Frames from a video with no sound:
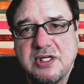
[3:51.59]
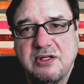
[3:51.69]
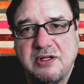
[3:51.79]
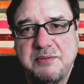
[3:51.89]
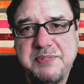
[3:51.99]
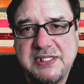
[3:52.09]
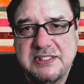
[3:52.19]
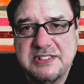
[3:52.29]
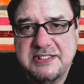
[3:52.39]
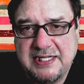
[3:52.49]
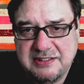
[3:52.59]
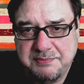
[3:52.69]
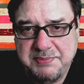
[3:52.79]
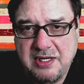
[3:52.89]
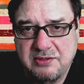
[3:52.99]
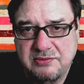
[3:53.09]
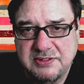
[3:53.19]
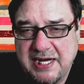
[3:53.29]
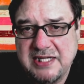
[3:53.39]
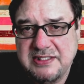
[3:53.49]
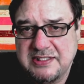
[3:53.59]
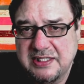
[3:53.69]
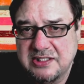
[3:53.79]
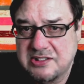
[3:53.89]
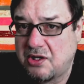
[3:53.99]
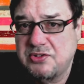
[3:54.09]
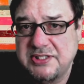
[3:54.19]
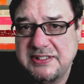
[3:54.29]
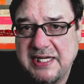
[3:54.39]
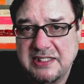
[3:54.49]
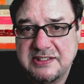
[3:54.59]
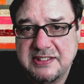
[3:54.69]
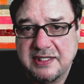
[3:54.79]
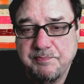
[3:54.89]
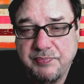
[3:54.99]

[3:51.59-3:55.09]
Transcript: Colombians not to be out dancing, salsa dancing.